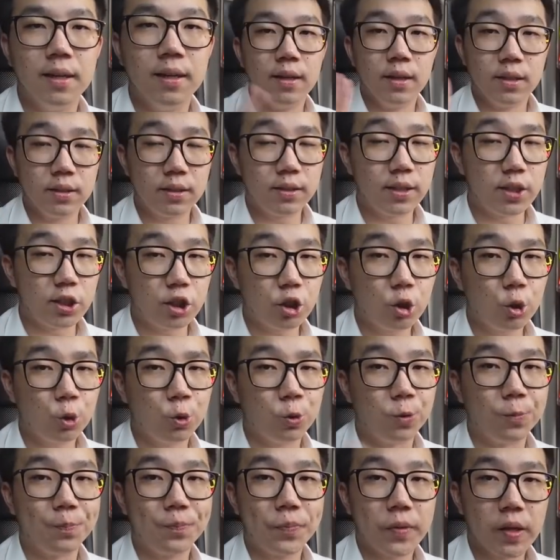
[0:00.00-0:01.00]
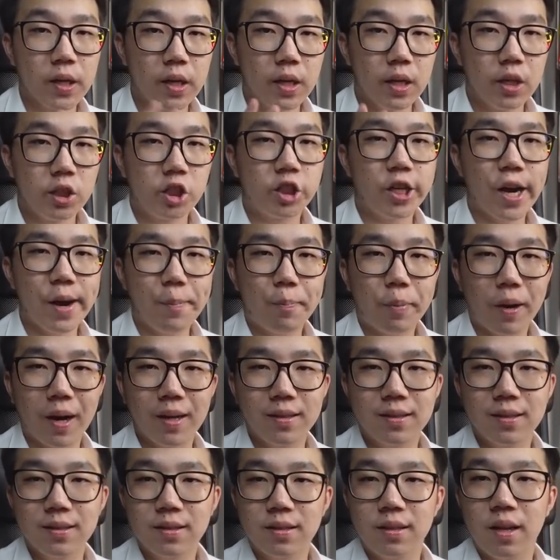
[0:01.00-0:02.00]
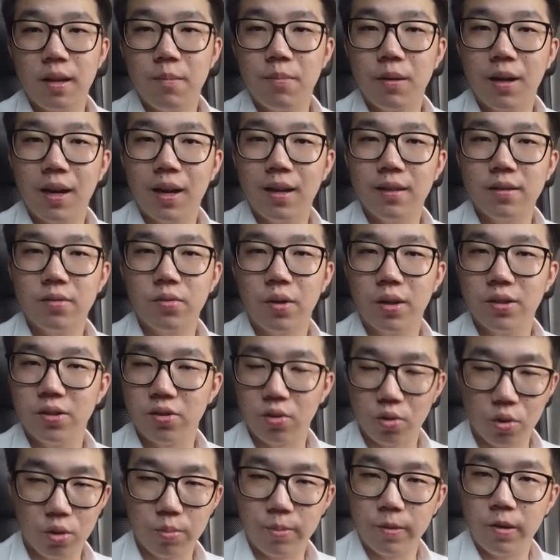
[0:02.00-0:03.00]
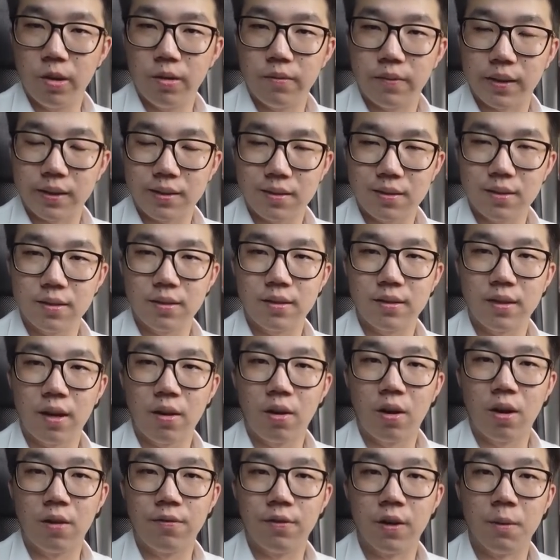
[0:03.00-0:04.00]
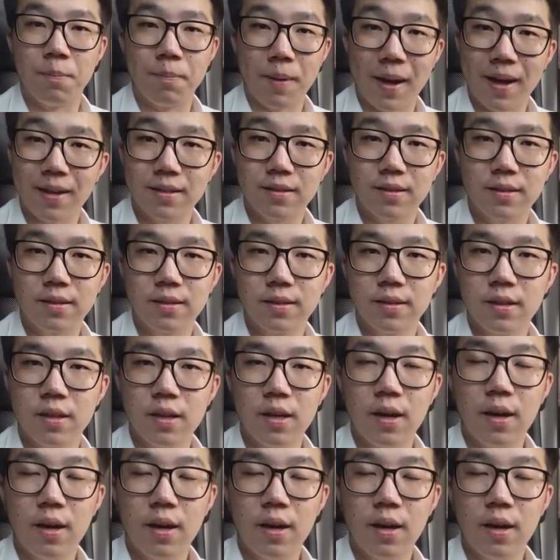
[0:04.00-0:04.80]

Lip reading: Stage 2. Share prices stabilize once global investors sell off a bets.